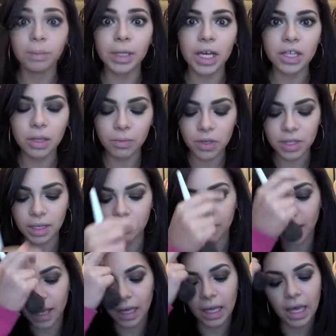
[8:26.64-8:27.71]
blush, I'm using
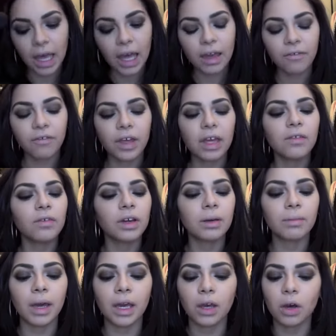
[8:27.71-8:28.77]
my
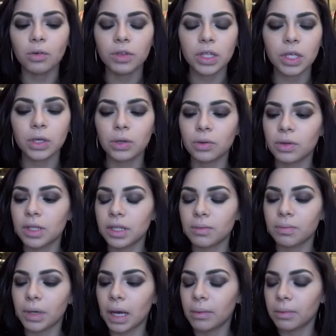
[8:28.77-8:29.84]
favorite, my go-to. It's
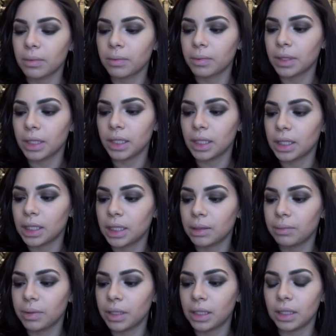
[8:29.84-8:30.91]
probably going
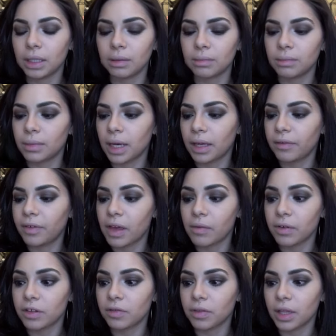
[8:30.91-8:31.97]
to be in my
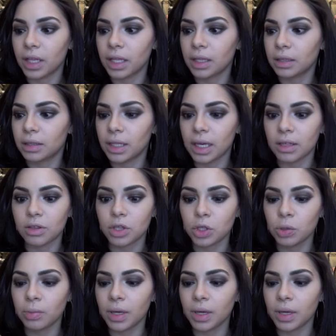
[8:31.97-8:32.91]
favorites for the next 2